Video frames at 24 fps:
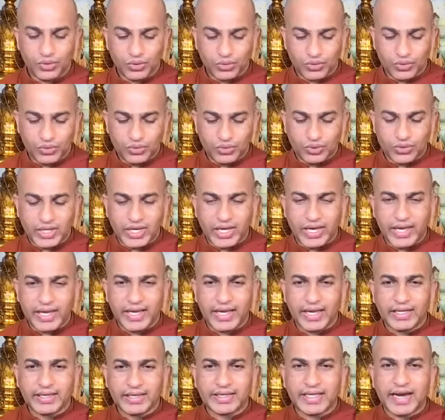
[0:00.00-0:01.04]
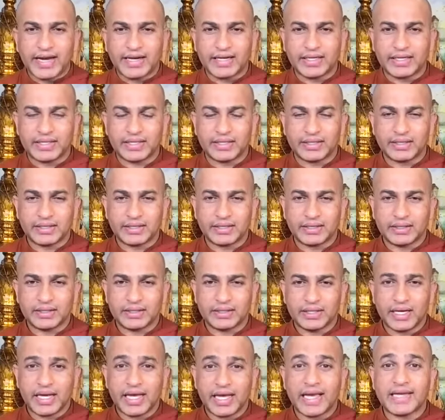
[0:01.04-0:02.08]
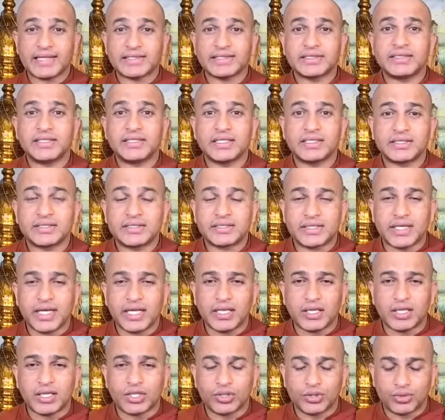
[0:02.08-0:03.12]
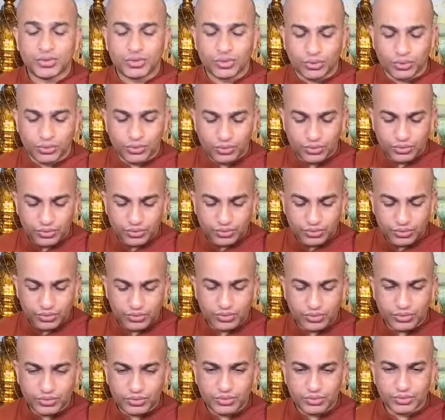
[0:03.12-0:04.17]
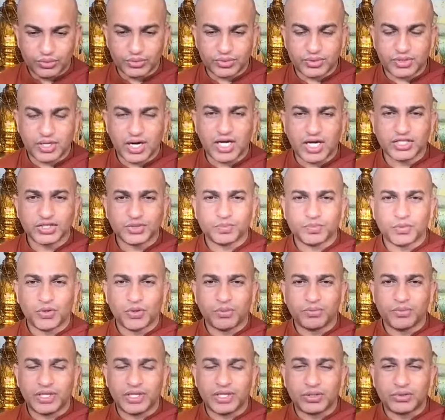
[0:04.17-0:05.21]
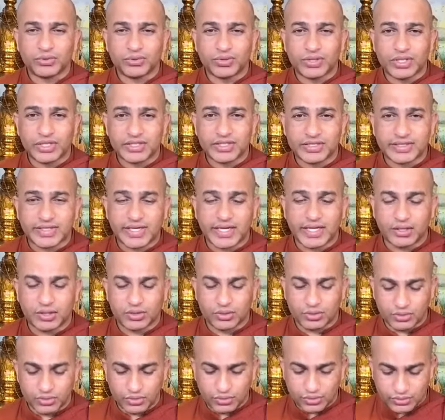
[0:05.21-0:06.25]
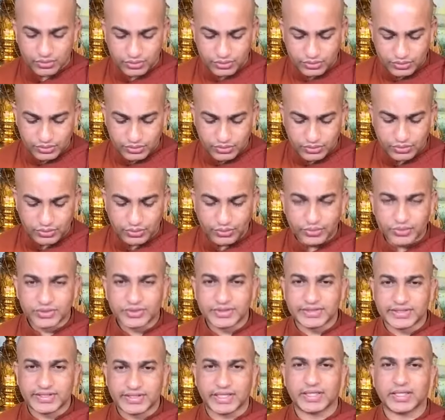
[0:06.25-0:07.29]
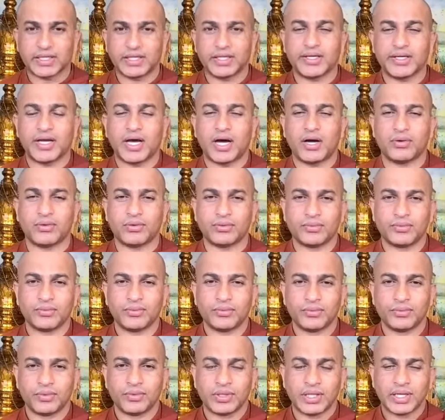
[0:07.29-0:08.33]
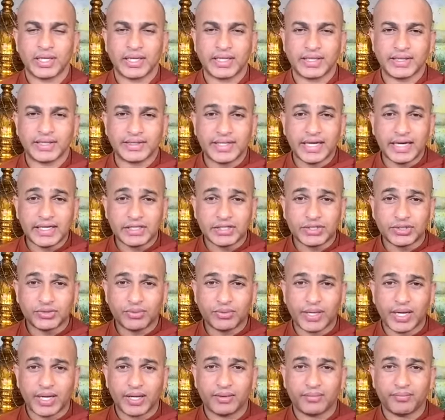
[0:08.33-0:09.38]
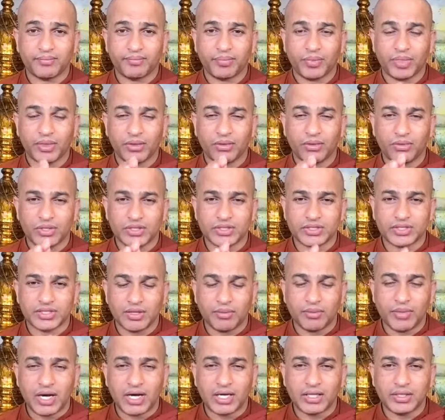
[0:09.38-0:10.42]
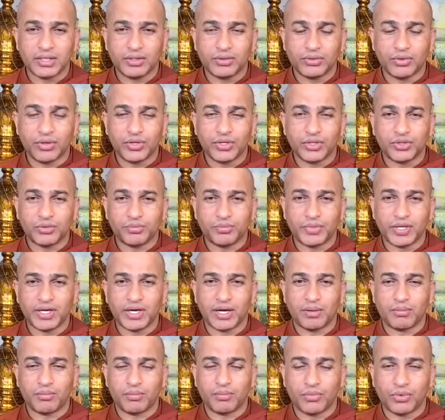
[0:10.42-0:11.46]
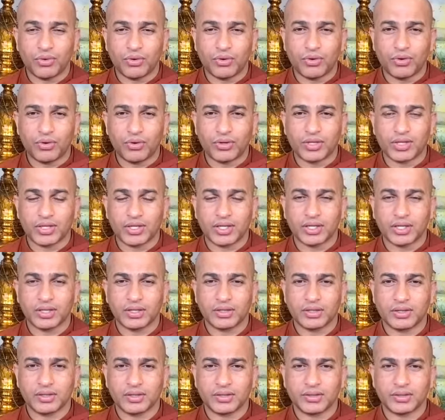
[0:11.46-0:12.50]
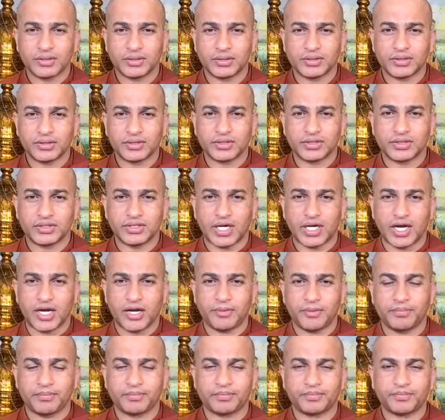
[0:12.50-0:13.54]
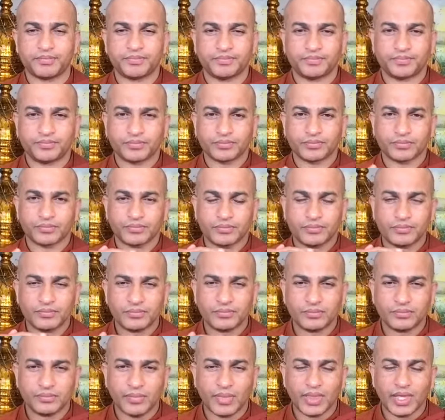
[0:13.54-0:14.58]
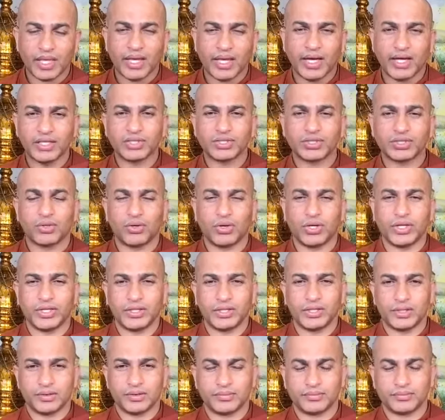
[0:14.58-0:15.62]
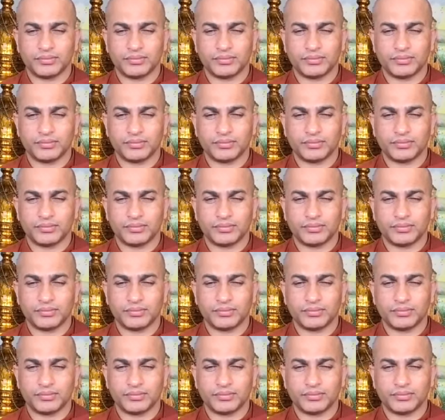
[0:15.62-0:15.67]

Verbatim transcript: You gain that as the strength to transform it to the strength to settle down. That is where your samadhi going to become more sharp and solid.